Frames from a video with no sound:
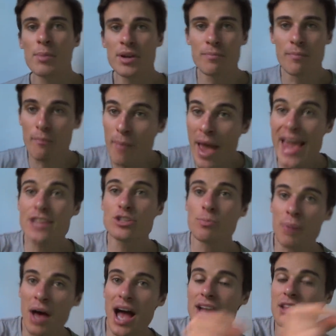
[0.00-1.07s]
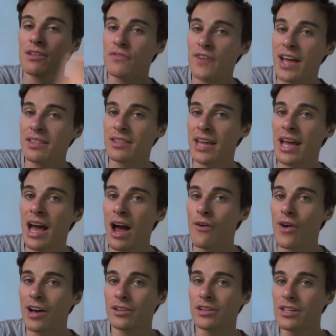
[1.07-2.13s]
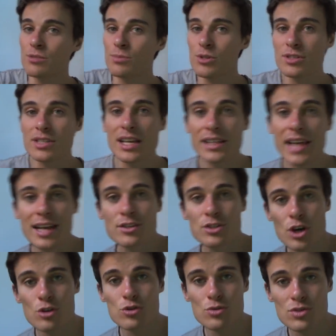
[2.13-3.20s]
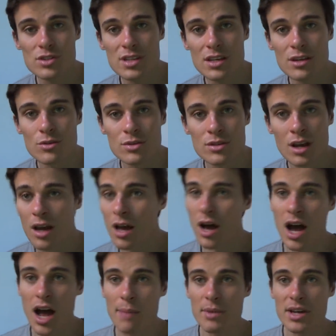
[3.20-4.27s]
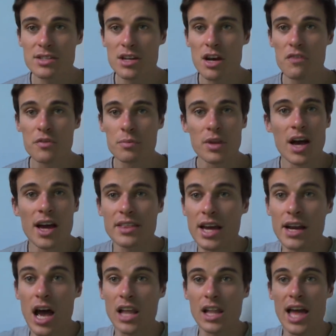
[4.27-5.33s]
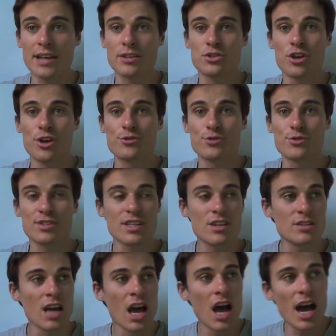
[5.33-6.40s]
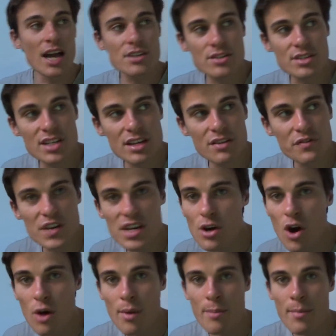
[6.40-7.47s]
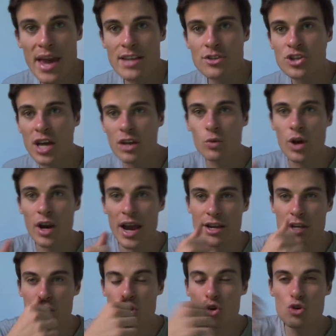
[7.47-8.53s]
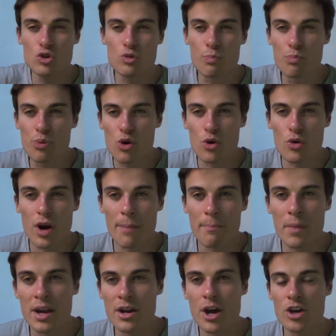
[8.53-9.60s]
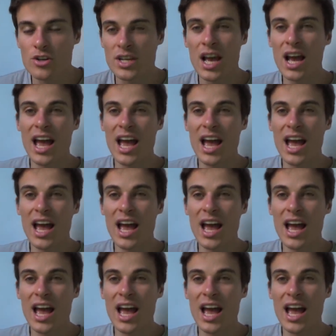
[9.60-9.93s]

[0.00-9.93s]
But a major part of the fact that they are ugly is because they lack social skills. I myself am like that. I like social skills. I just did a video on my main channel where I had a huge booger up my nose.